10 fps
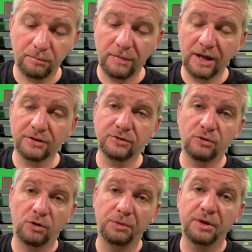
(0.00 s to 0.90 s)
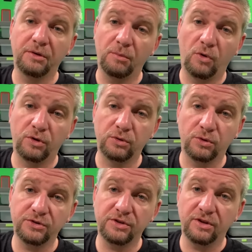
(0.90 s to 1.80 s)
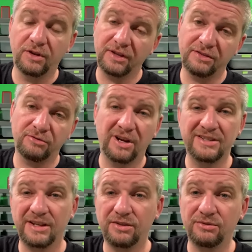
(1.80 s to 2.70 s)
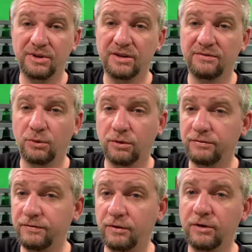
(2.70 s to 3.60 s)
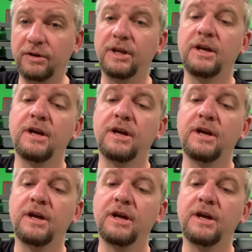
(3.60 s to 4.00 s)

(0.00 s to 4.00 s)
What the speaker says: Males are normally more towards the I'd say 3 to 4 foot